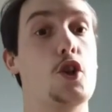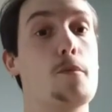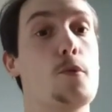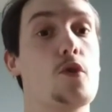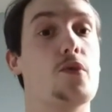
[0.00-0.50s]
how
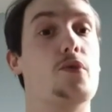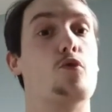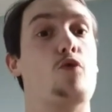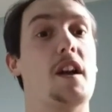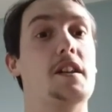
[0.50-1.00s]
you move
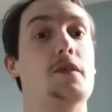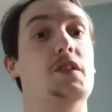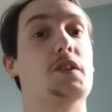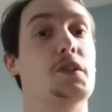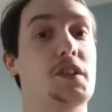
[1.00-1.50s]

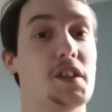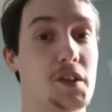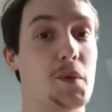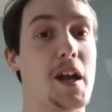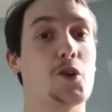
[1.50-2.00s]
relative to
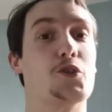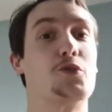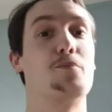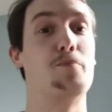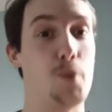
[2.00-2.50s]
someone
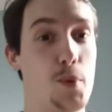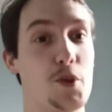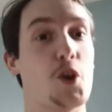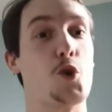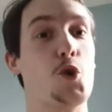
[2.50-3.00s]
else,
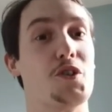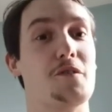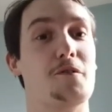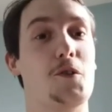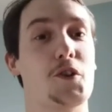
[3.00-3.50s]

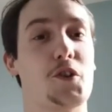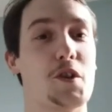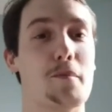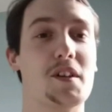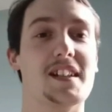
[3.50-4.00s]
causing force on
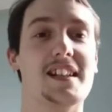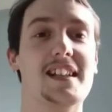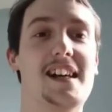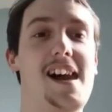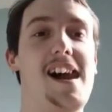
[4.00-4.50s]
your
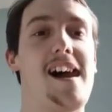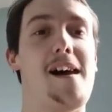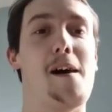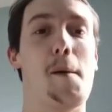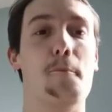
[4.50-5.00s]
body.
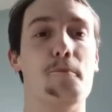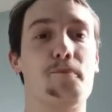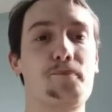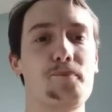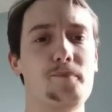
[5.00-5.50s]

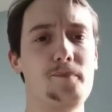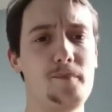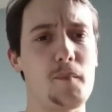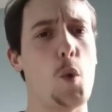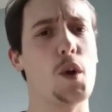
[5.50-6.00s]

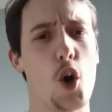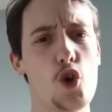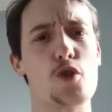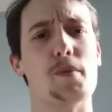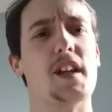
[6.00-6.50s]

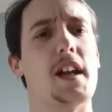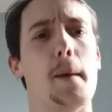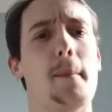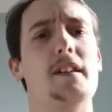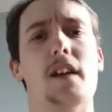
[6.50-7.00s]

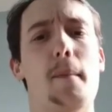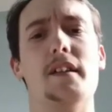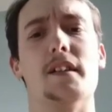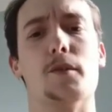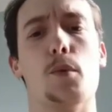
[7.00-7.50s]
100%
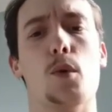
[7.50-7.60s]
amazing